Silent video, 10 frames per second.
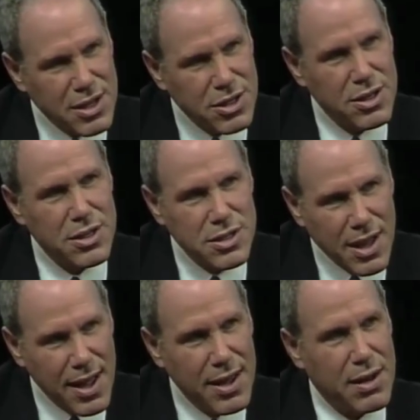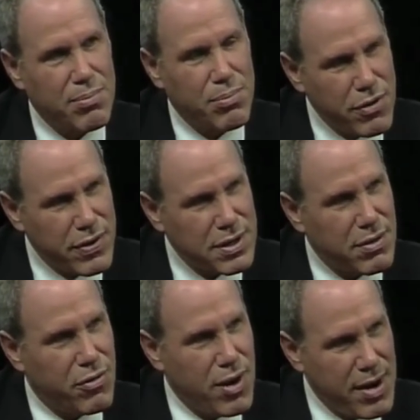doesn't stay perfect
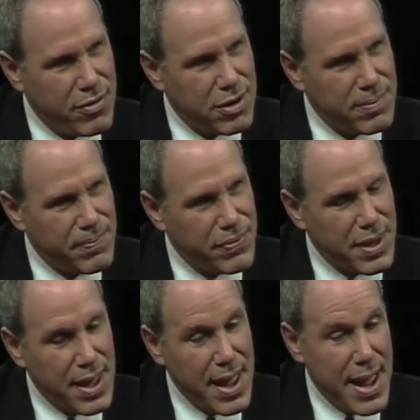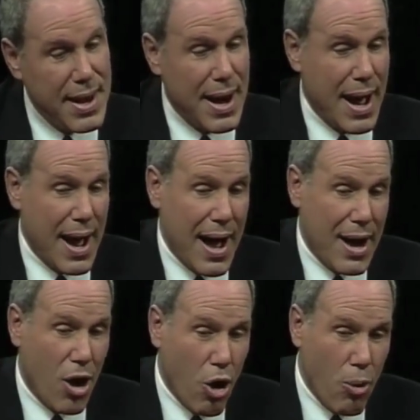forever. And
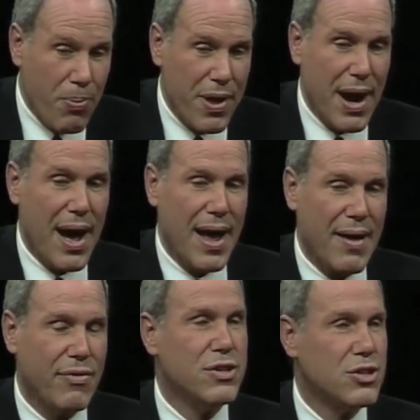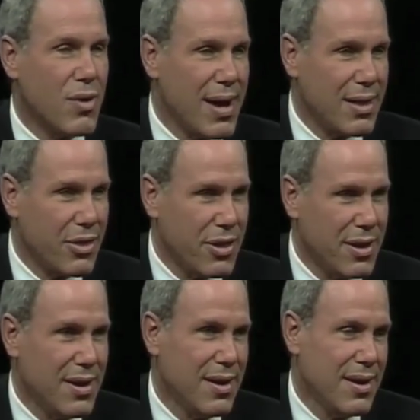I hope that I have the strength,
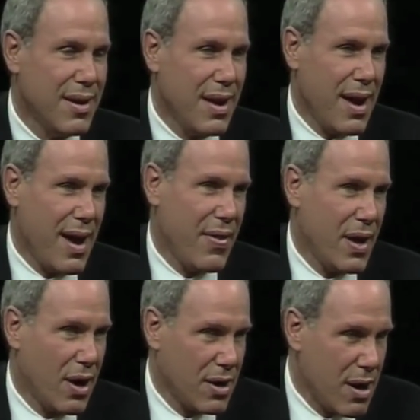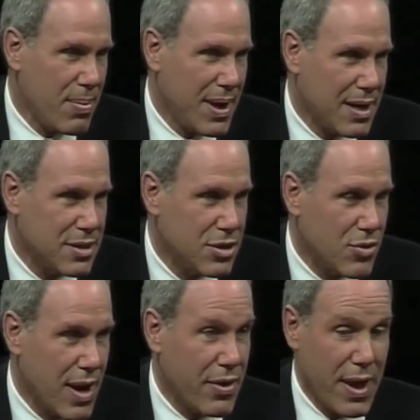and that our company has the
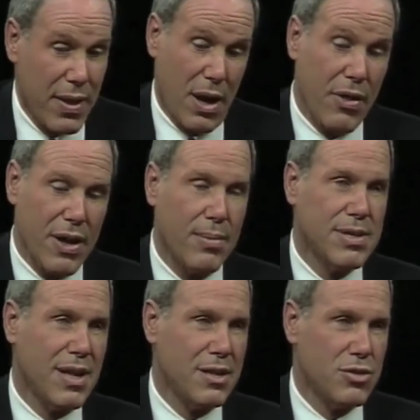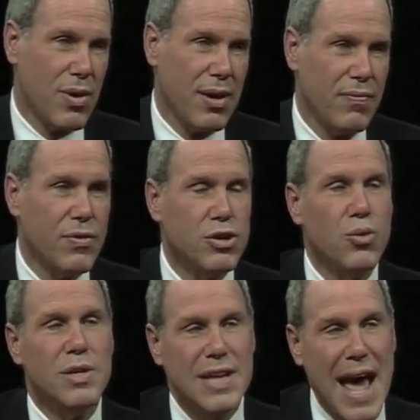strength, and that other companies have the strength
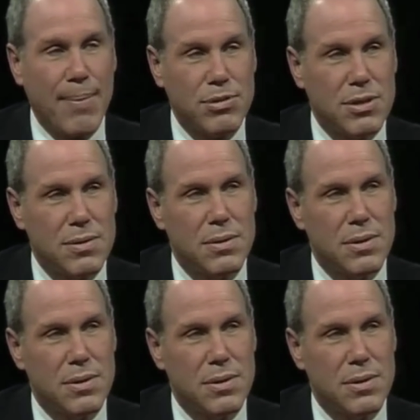to adapt.